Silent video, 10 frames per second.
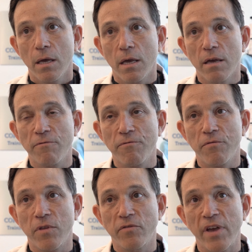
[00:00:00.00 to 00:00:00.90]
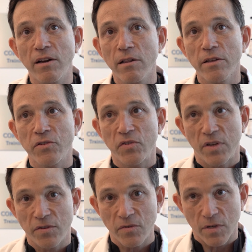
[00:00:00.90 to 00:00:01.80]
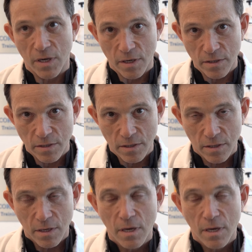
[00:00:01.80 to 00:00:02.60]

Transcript: If the dental assistant